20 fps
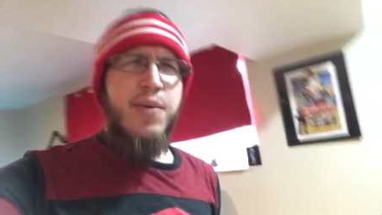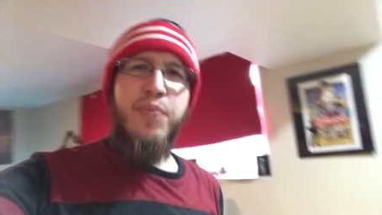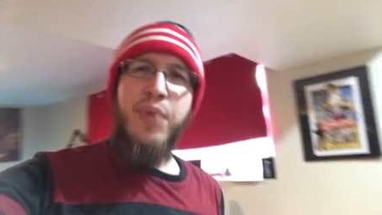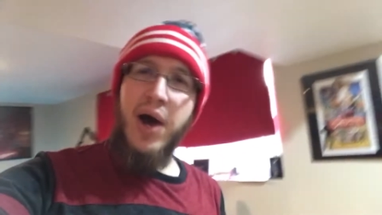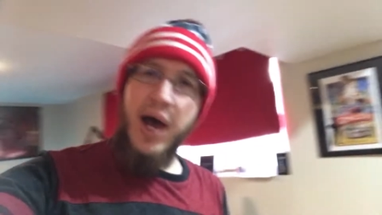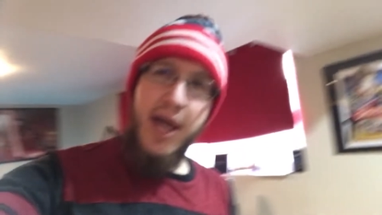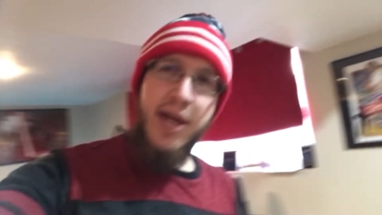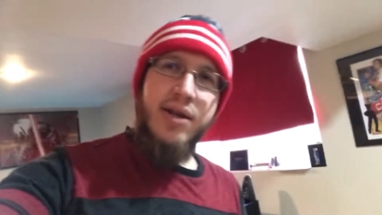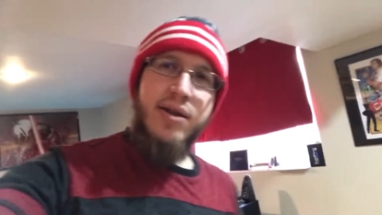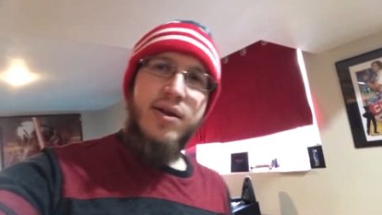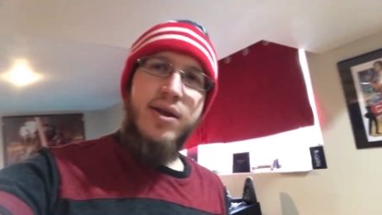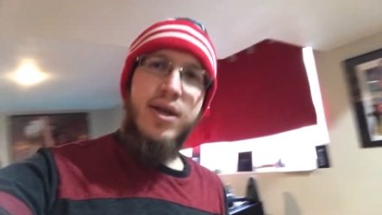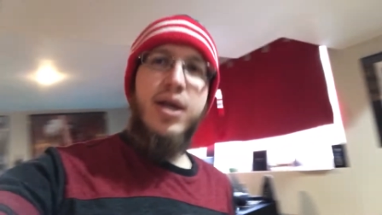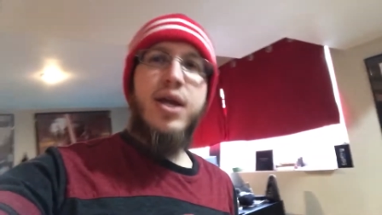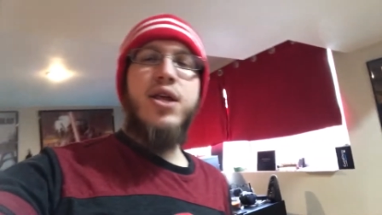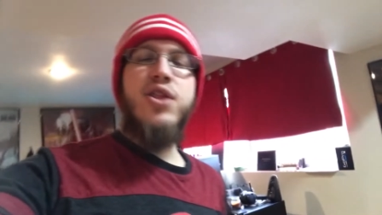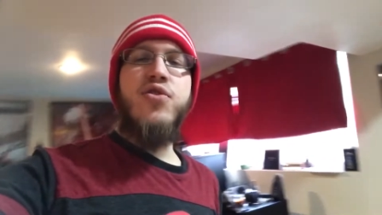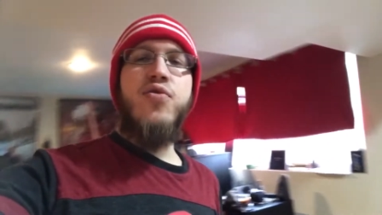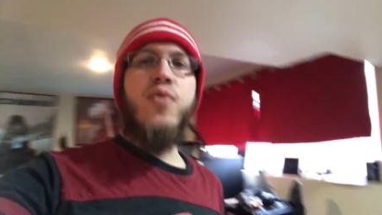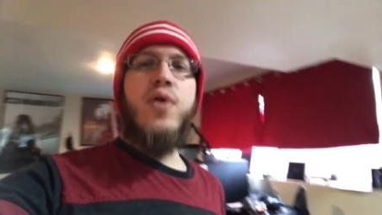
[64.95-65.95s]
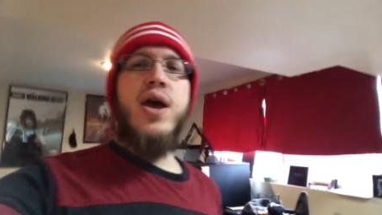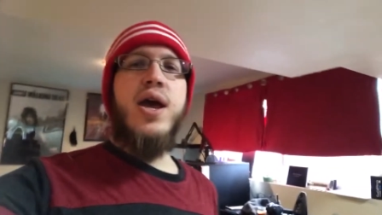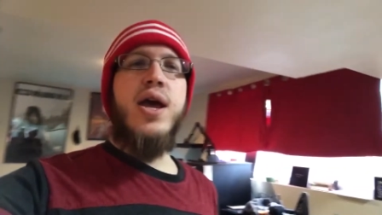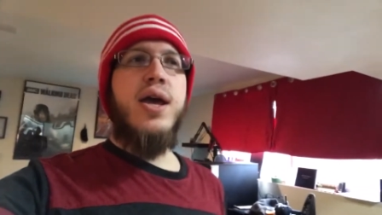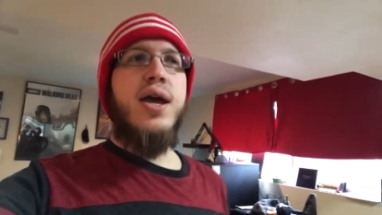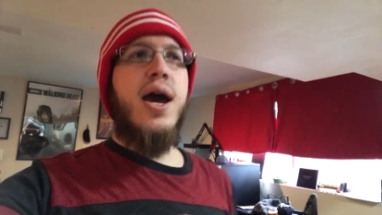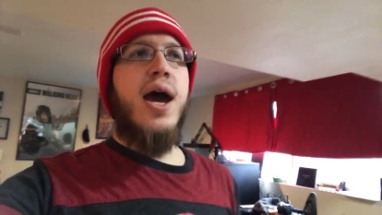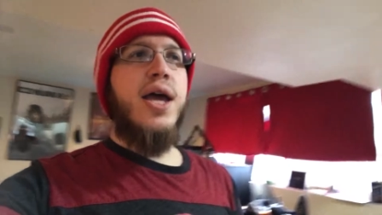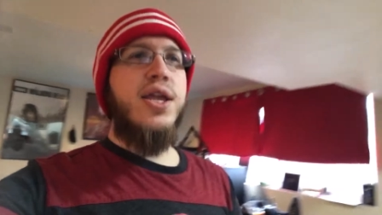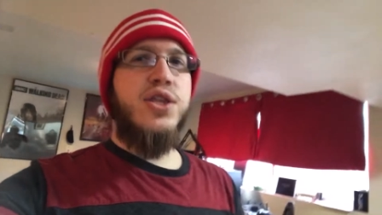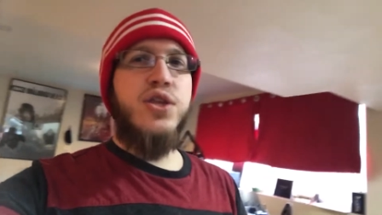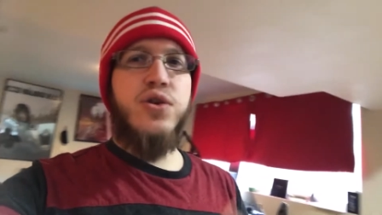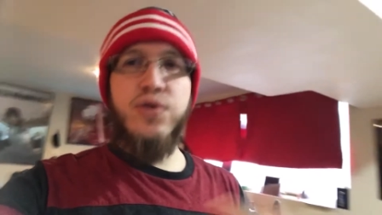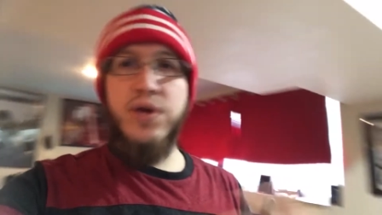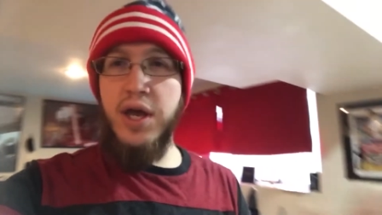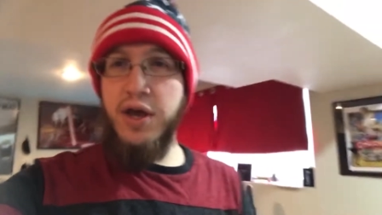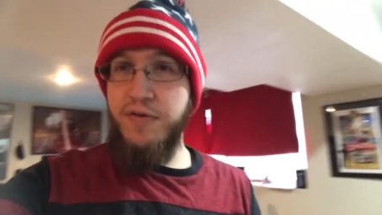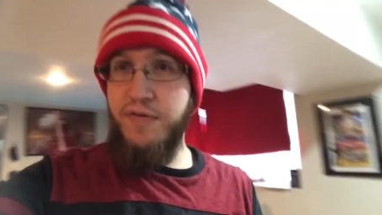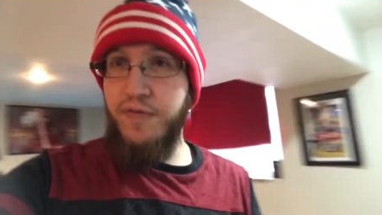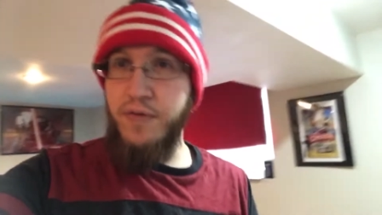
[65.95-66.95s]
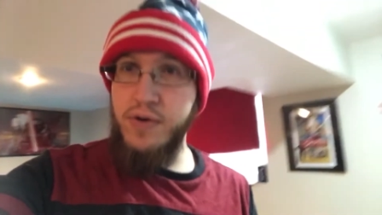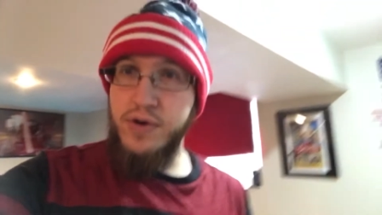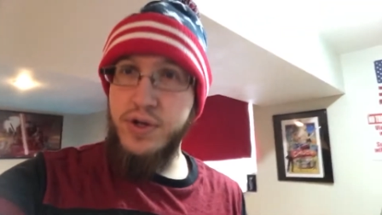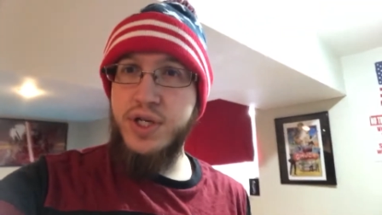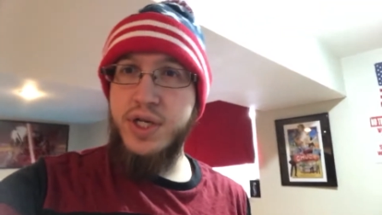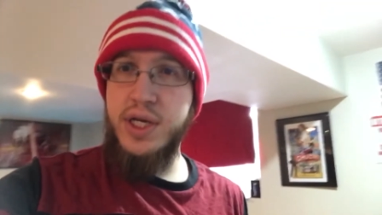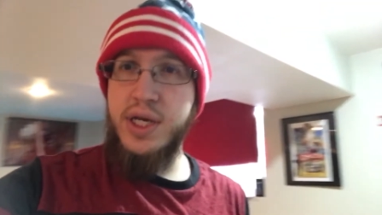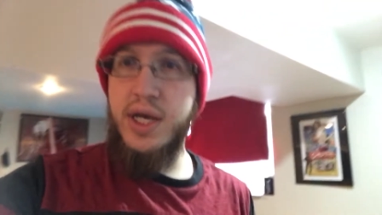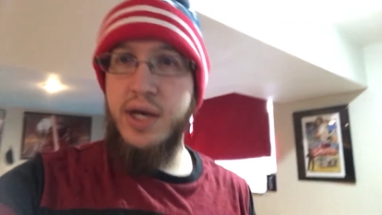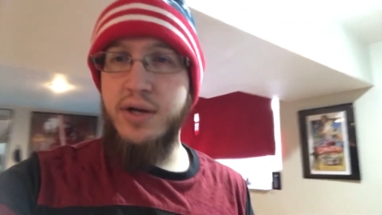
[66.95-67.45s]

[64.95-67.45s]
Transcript: But either way, I do get 4G